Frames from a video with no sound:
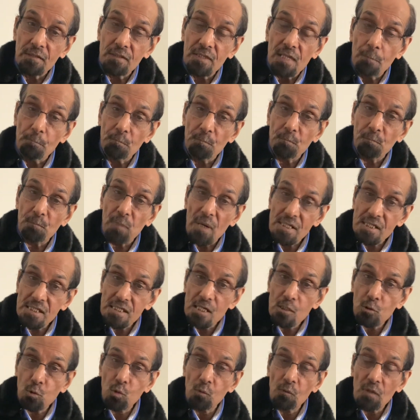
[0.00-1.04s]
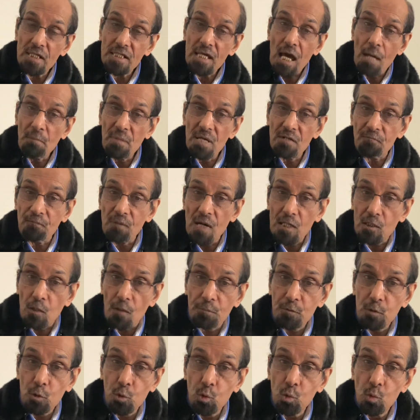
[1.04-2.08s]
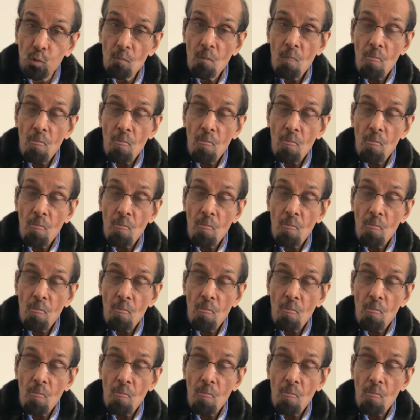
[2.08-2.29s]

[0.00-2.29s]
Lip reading: The person who will come in front of you